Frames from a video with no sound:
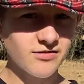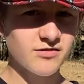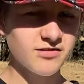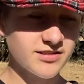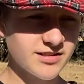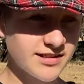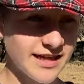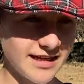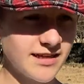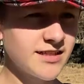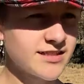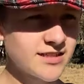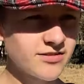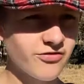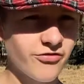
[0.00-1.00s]

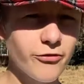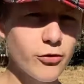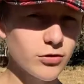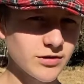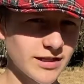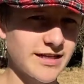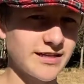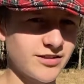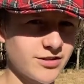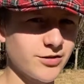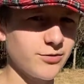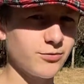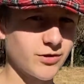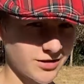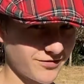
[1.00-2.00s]
snakes fall into
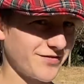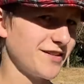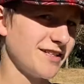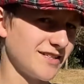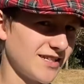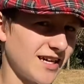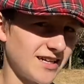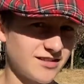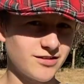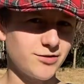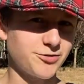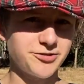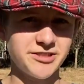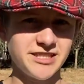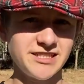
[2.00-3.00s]
one of these
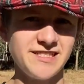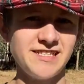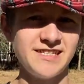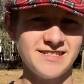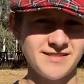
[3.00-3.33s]
categories.